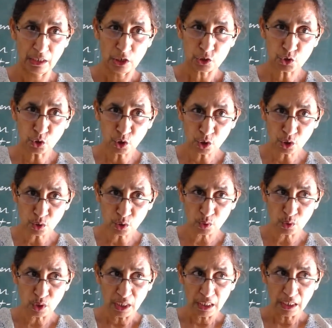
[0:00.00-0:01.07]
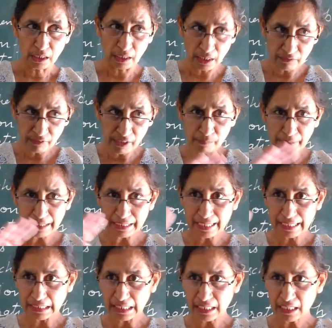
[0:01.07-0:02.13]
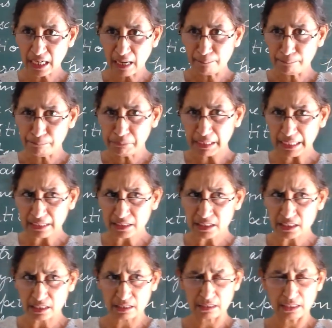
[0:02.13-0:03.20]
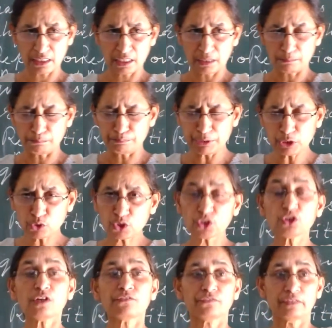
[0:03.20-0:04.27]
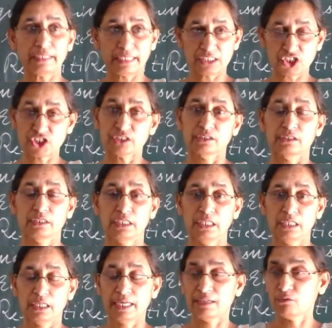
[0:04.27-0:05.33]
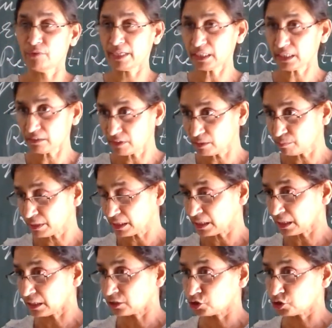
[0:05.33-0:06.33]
So he will be getting complete beauty of nature. And when you will be